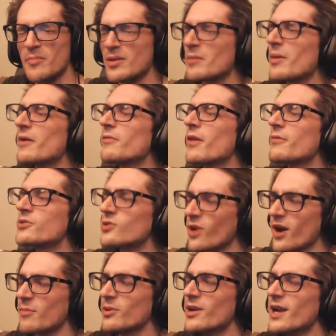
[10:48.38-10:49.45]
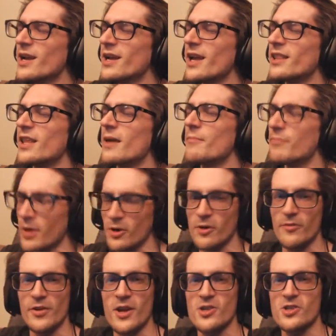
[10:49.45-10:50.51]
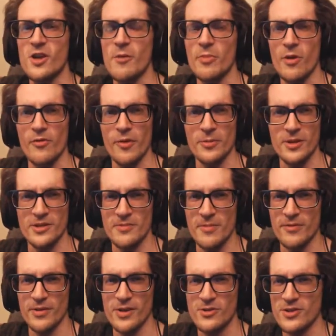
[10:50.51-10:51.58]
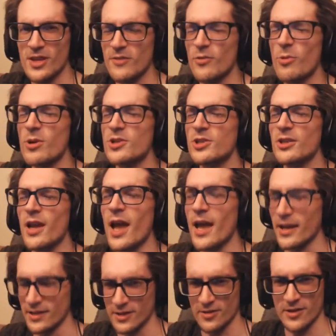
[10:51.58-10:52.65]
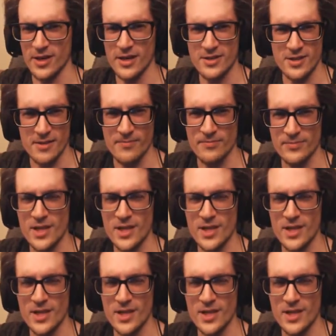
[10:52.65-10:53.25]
button, become a subscriber, hit that bell notification down below for updates on my videos. Thank you for watching, and until the next